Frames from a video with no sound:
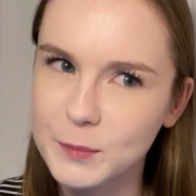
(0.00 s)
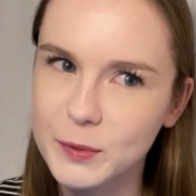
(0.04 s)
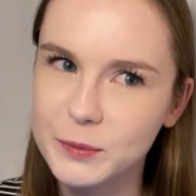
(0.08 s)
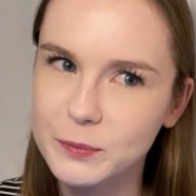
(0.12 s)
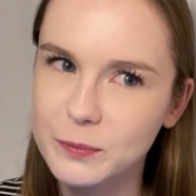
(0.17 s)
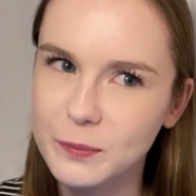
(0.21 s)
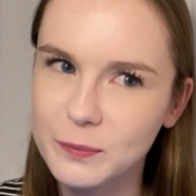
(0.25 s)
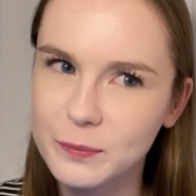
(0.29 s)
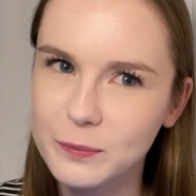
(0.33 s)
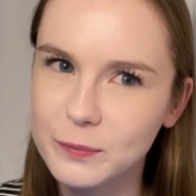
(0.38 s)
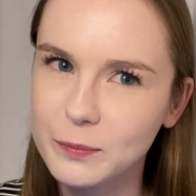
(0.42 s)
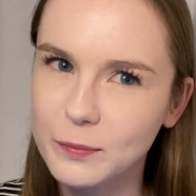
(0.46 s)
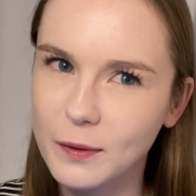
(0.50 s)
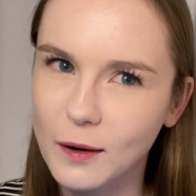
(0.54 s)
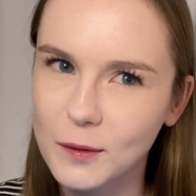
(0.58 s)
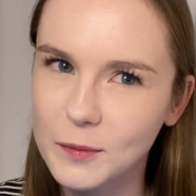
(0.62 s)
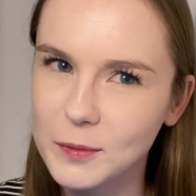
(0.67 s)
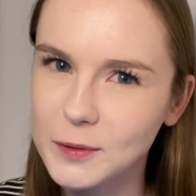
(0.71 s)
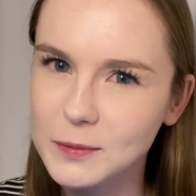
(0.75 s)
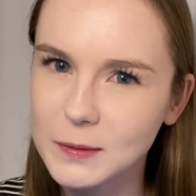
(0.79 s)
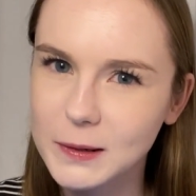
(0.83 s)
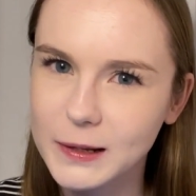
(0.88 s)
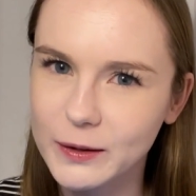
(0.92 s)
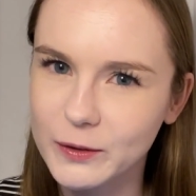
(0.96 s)
but
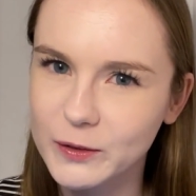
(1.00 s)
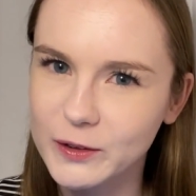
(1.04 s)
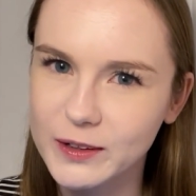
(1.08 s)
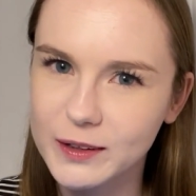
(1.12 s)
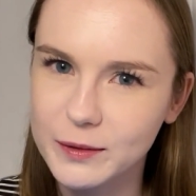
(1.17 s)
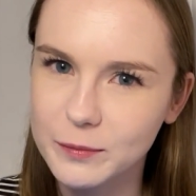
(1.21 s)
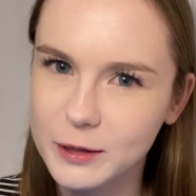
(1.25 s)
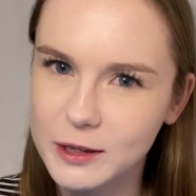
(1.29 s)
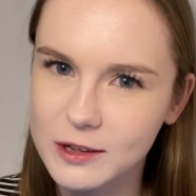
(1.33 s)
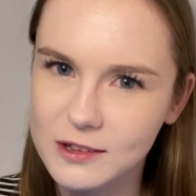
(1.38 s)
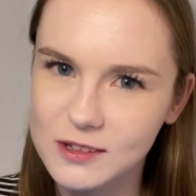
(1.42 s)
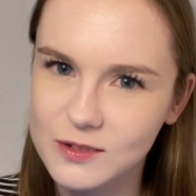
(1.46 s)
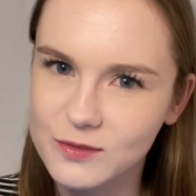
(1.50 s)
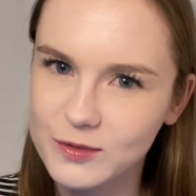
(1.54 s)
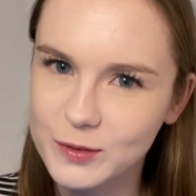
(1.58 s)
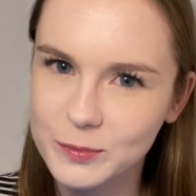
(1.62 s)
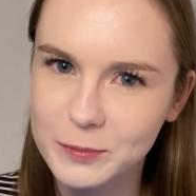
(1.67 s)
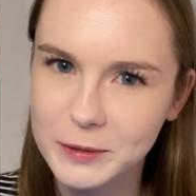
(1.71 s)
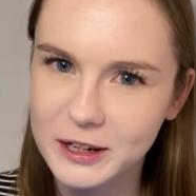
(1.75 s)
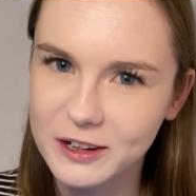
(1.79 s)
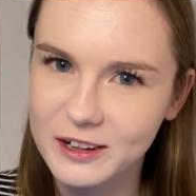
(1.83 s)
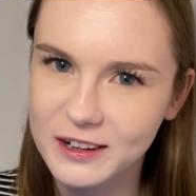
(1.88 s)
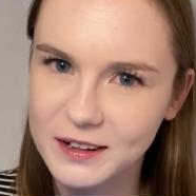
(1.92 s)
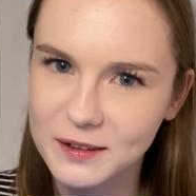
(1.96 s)
probably only because of
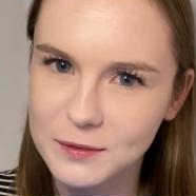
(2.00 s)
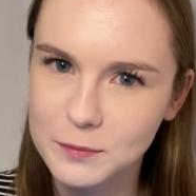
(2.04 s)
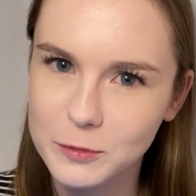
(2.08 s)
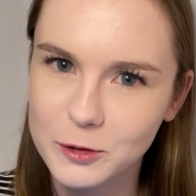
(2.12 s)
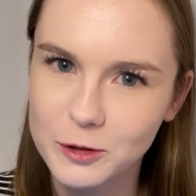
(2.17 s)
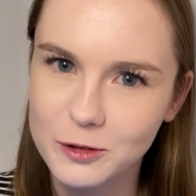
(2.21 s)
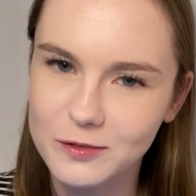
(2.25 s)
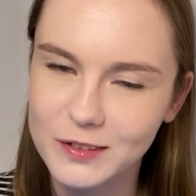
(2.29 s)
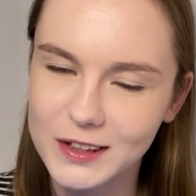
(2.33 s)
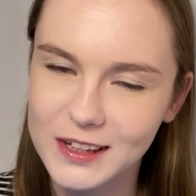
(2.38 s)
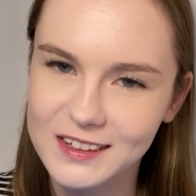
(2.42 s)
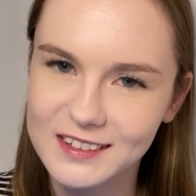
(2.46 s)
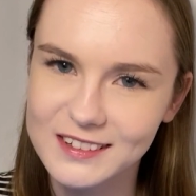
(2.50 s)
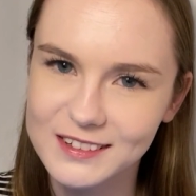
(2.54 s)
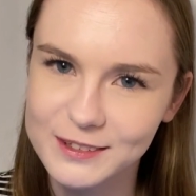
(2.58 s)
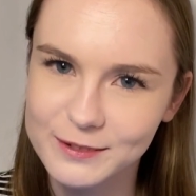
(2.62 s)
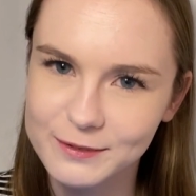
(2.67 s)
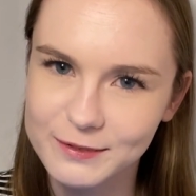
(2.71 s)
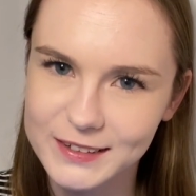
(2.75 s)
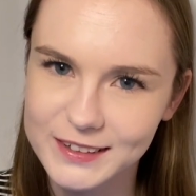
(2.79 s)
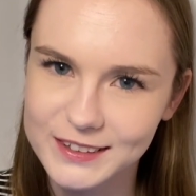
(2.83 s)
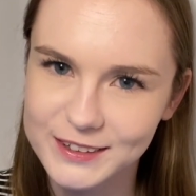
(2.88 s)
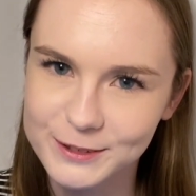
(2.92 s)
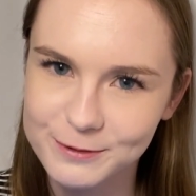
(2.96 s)
American
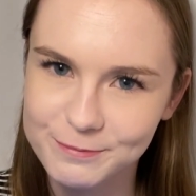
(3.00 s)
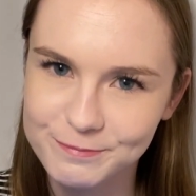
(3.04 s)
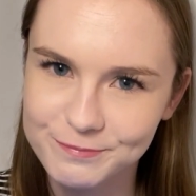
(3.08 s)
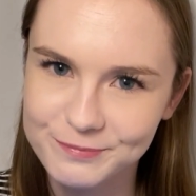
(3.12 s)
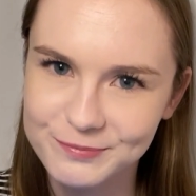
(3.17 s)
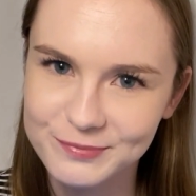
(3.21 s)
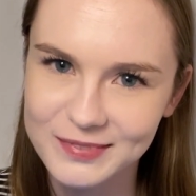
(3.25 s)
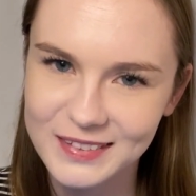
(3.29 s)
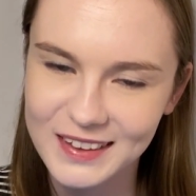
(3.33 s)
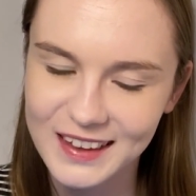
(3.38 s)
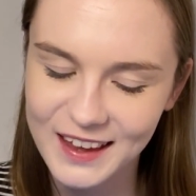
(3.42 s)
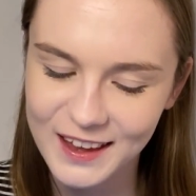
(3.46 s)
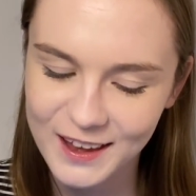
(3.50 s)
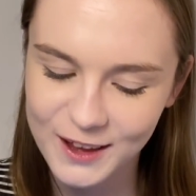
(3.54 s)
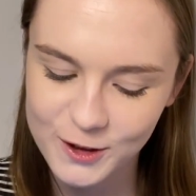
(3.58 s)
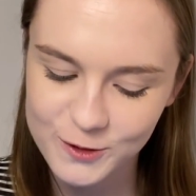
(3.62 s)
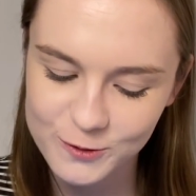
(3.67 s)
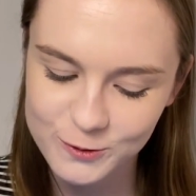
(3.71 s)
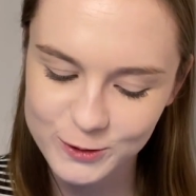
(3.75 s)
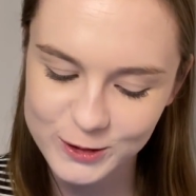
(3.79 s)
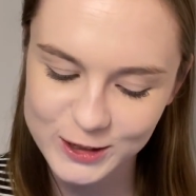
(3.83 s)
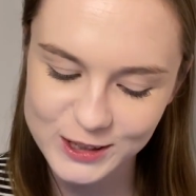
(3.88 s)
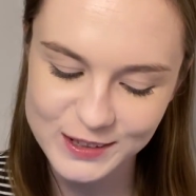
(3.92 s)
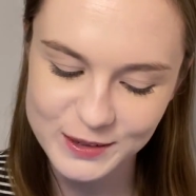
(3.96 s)
movies, because
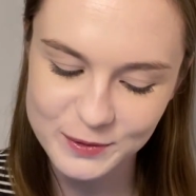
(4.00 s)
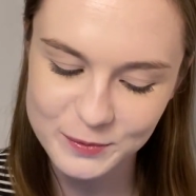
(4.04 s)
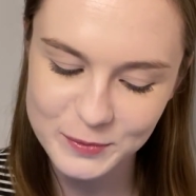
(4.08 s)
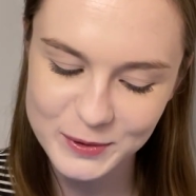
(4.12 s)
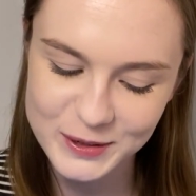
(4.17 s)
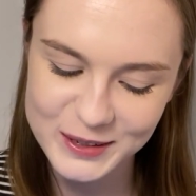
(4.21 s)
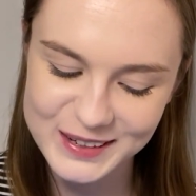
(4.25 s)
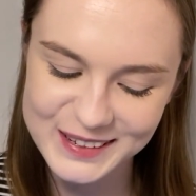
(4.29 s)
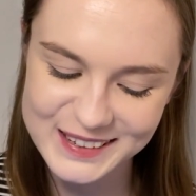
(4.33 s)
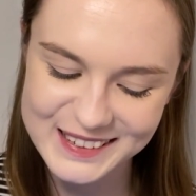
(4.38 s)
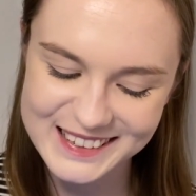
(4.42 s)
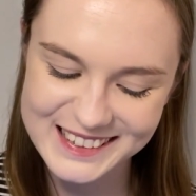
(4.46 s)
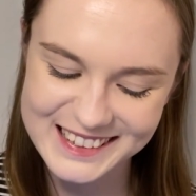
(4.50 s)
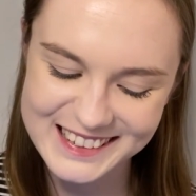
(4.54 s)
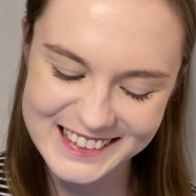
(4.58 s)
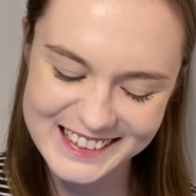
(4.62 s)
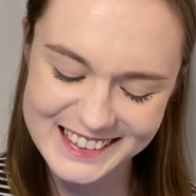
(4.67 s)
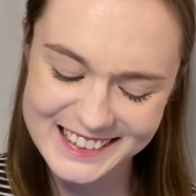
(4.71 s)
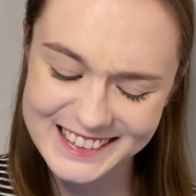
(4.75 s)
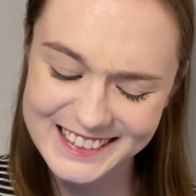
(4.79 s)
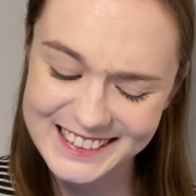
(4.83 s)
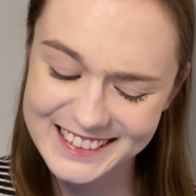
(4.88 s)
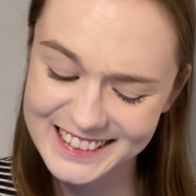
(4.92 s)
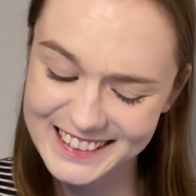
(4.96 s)
for some reason
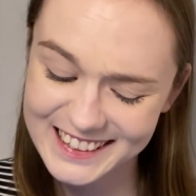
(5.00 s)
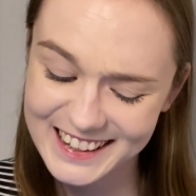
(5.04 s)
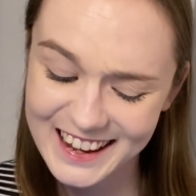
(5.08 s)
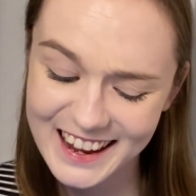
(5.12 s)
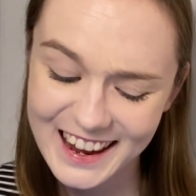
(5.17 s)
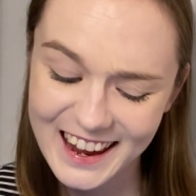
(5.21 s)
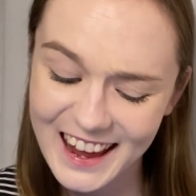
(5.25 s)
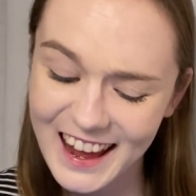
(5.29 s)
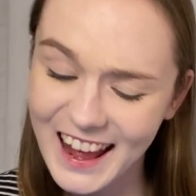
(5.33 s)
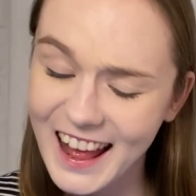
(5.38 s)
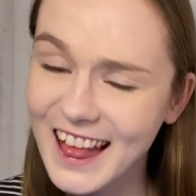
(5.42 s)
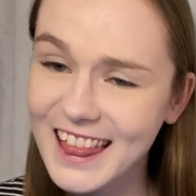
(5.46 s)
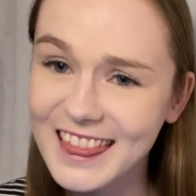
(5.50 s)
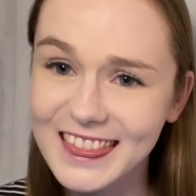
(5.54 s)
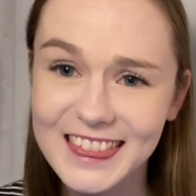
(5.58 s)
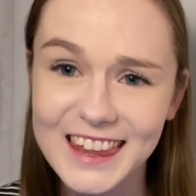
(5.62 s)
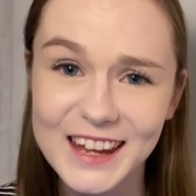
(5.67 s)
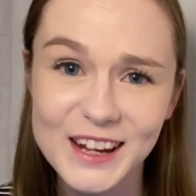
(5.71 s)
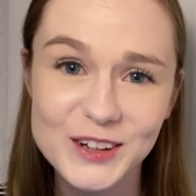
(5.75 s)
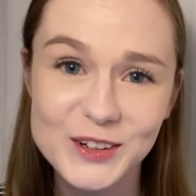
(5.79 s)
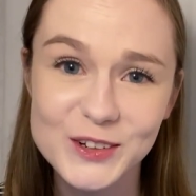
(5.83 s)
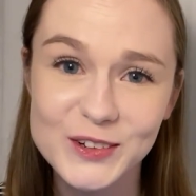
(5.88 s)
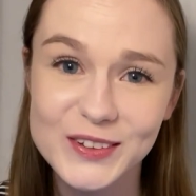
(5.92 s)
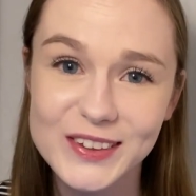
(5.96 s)

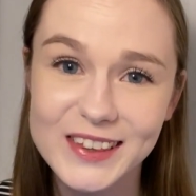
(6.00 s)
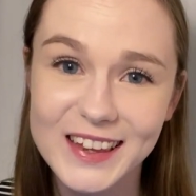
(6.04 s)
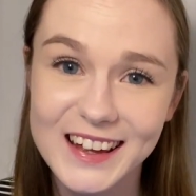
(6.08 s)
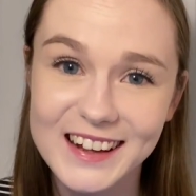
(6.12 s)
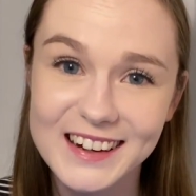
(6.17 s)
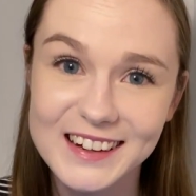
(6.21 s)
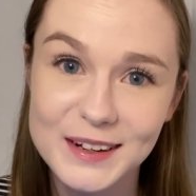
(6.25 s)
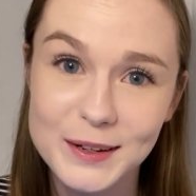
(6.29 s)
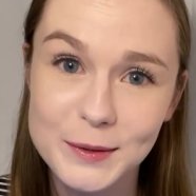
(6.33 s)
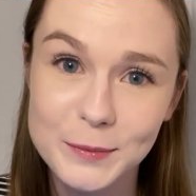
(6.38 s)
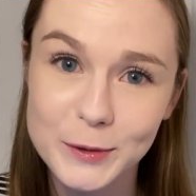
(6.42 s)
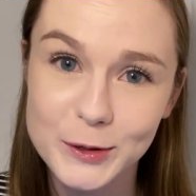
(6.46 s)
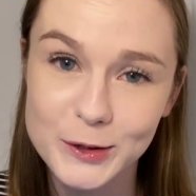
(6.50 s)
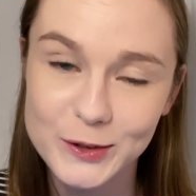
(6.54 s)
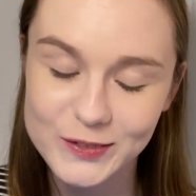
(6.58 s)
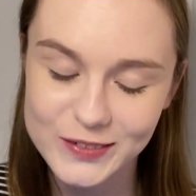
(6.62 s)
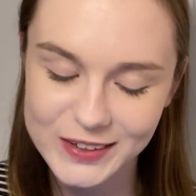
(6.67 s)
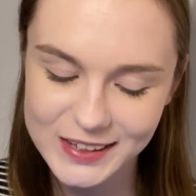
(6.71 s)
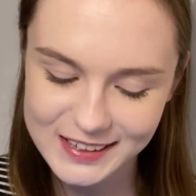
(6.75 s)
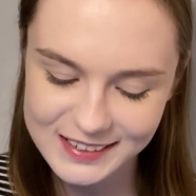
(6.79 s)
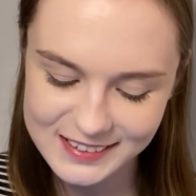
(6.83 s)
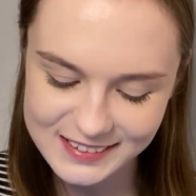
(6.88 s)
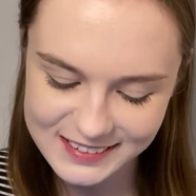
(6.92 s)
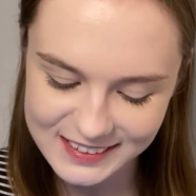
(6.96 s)
they do that in
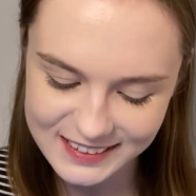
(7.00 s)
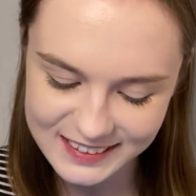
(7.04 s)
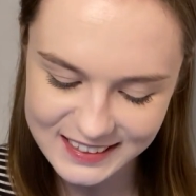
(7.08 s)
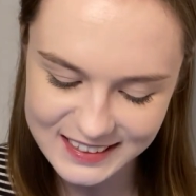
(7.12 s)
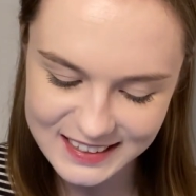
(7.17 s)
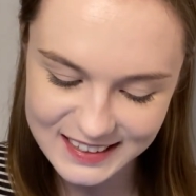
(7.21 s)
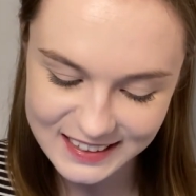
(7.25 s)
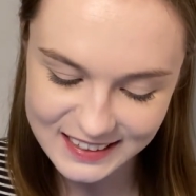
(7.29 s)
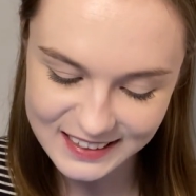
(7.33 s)
movies, like